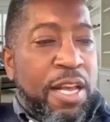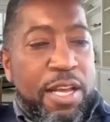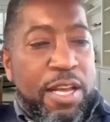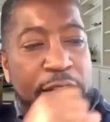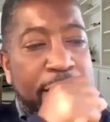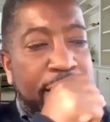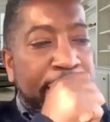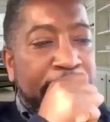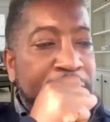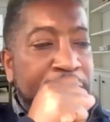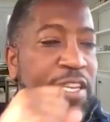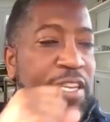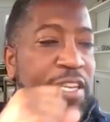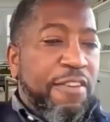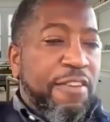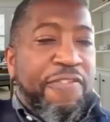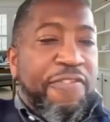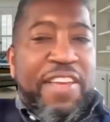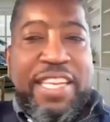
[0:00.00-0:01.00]

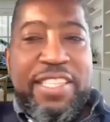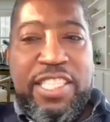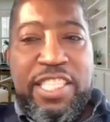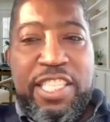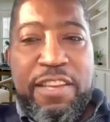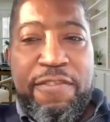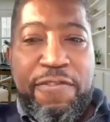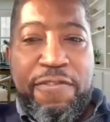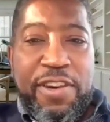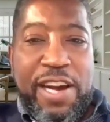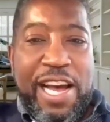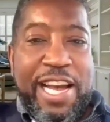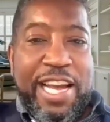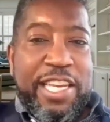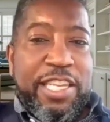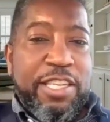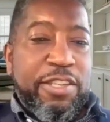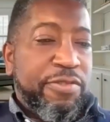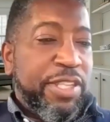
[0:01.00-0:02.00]
a fancy for
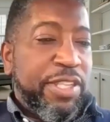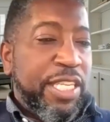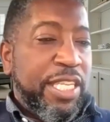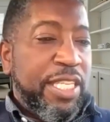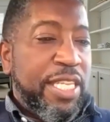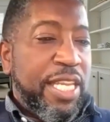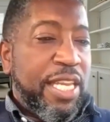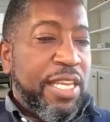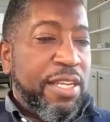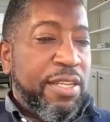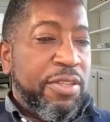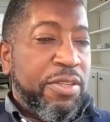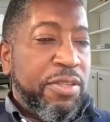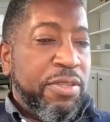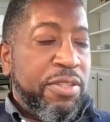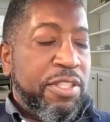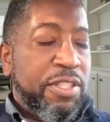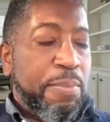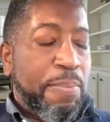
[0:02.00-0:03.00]
high green
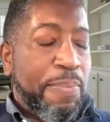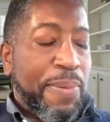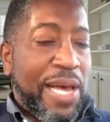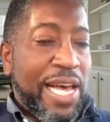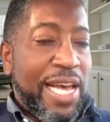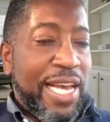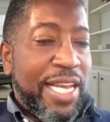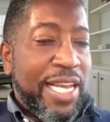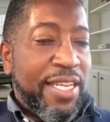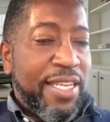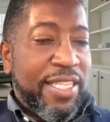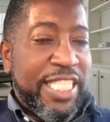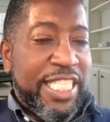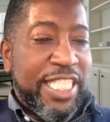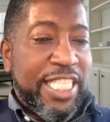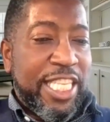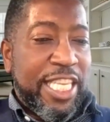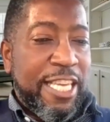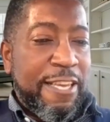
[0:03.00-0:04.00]
hills by a
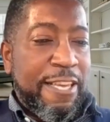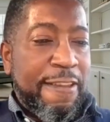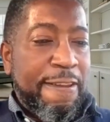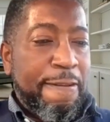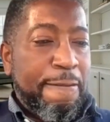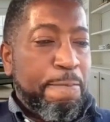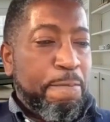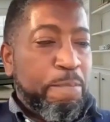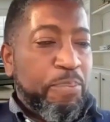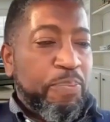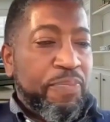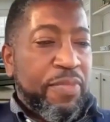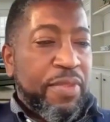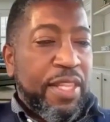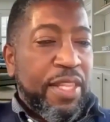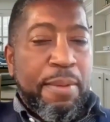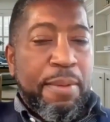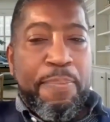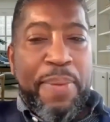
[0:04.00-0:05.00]
sea,
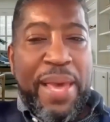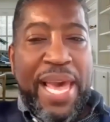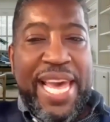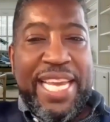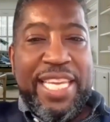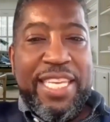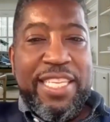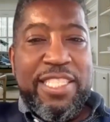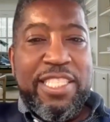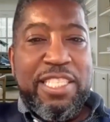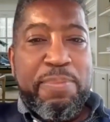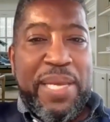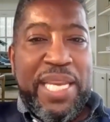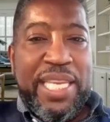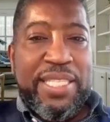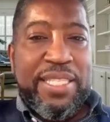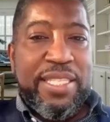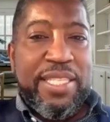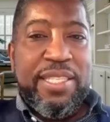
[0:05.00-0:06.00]
baggy
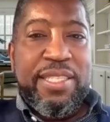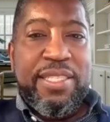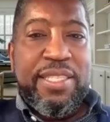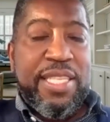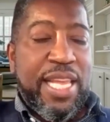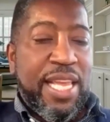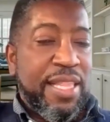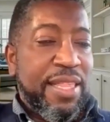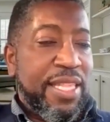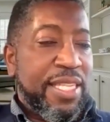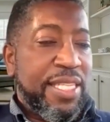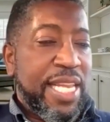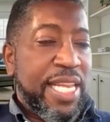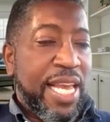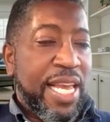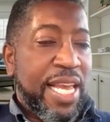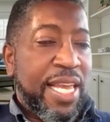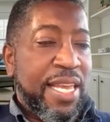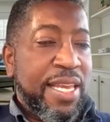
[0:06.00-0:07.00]
spaces in the
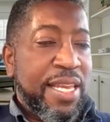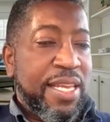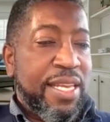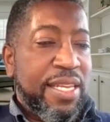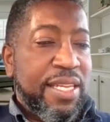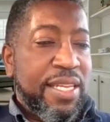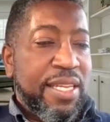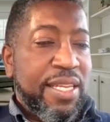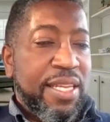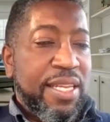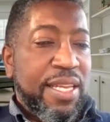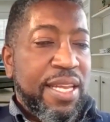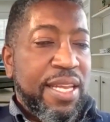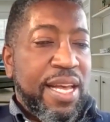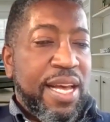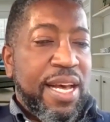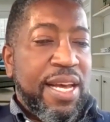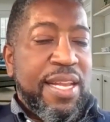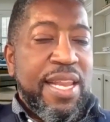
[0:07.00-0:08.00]
day,
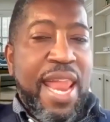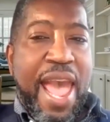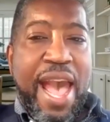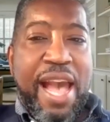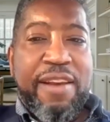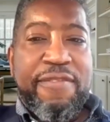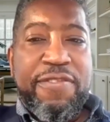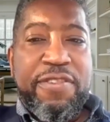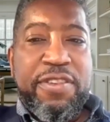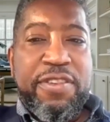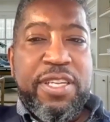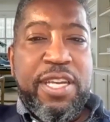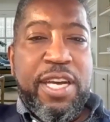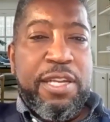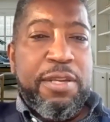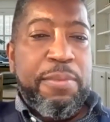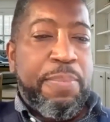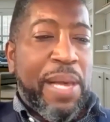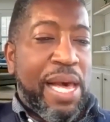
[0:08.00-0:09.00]
a knack for
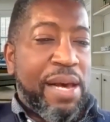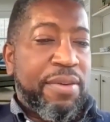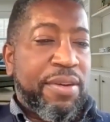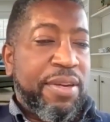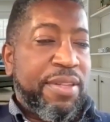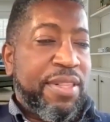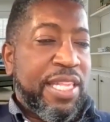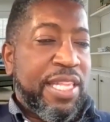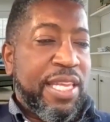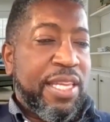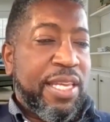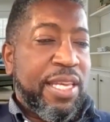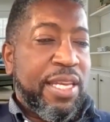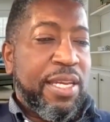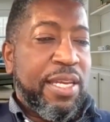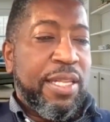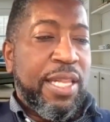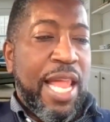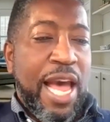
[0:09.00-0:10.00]
gunpowder
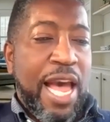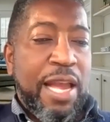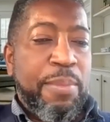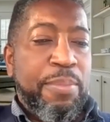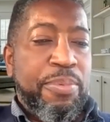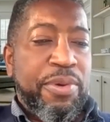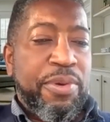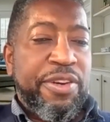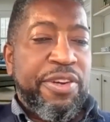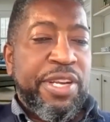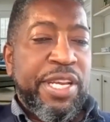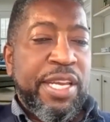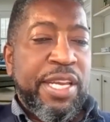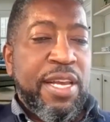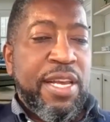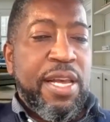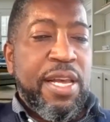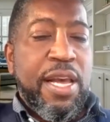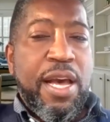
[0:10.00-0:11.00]
thinking a library
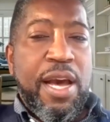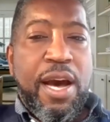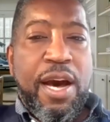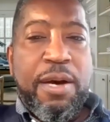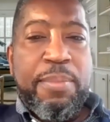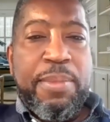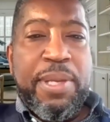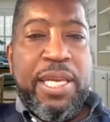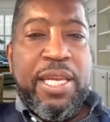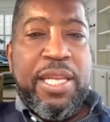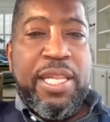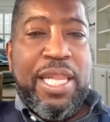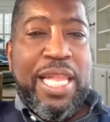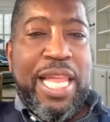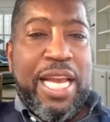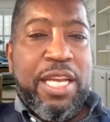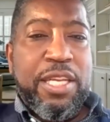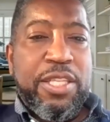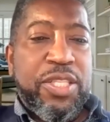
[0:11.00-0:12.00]
humming
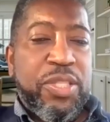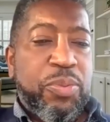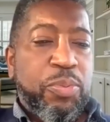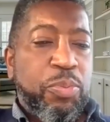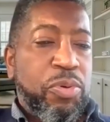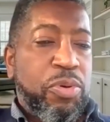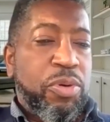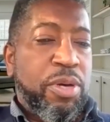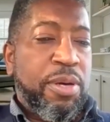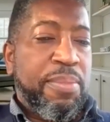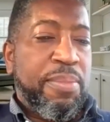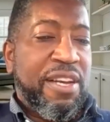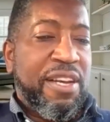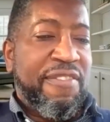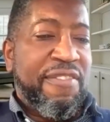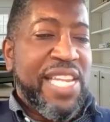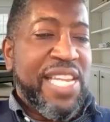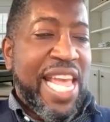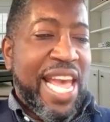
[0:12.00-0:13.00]
like a swarm
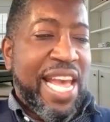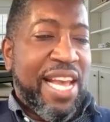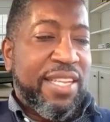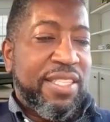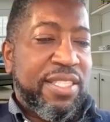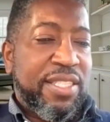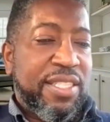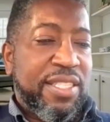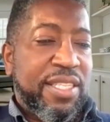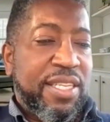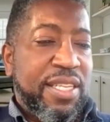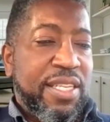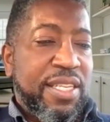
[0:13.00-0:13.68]
of gnats,